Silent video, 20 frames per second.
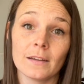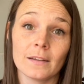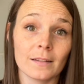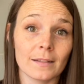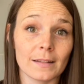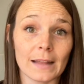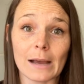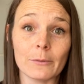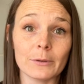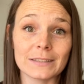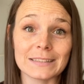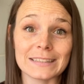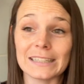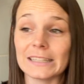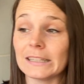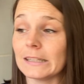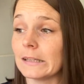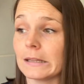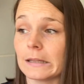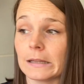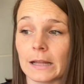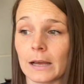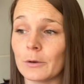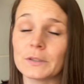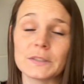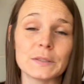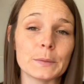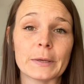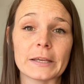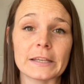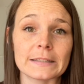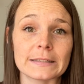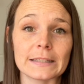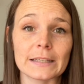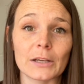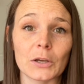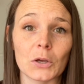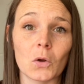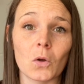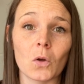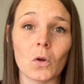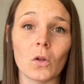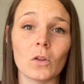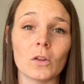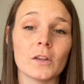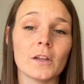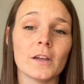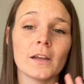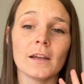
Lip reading: That was it. That was the basic goal.